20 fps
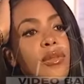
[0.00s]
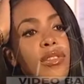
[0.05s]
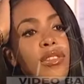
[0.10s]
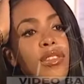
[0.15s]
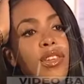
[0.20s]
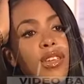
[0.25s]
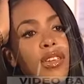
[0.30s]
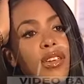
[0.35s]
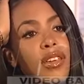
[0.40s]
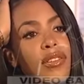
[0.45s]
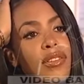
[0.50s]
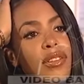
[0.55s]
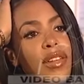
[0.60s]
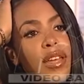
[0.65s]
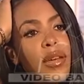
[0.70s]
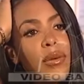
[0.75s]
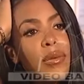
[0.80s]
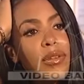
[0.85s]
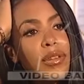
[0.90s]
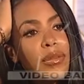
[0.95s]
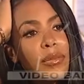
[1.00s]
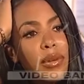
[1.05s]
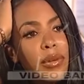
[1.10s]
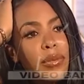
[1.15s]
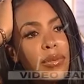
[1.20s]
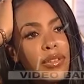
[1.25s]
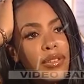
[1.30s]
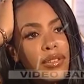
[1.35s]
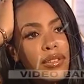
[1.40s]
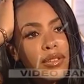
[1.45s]
Thinking of like
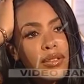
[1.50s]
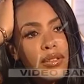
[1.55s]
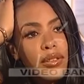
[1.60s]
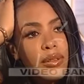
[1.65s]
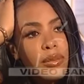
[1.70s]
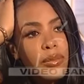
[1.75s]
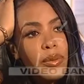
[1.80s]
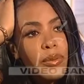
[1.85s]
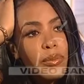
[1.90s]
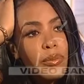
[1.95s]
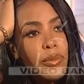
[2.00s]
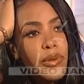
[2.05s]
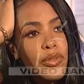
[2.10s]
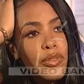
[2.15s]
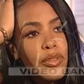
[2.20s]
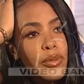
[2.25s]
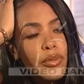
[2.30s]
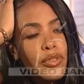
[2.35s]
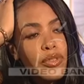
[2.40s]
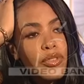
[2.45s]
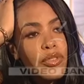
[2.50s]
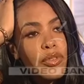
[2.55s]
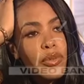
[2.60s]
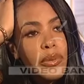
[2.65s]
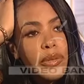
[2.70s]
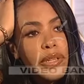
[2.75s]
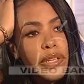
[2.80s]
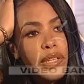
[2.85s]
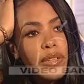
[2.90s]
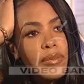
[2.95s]
what music was
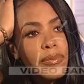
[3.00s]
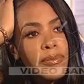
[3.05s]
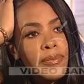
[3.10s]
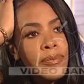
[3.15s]
doing.